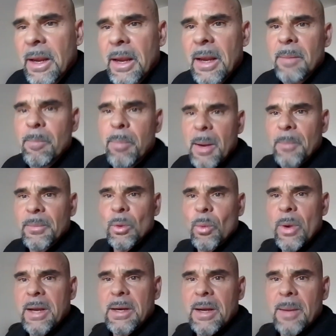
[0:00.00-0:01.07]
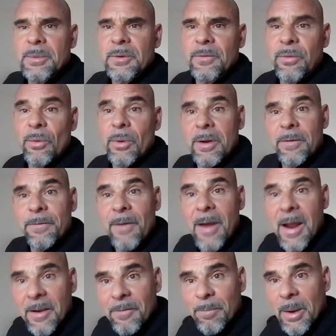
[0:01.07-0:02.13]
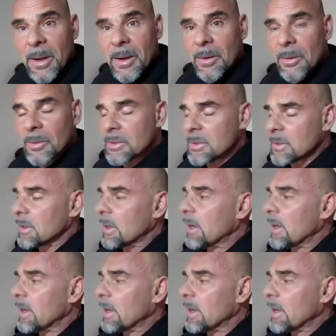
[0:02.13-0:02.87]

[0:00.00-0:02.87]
and bumped the weight up to 45 pounds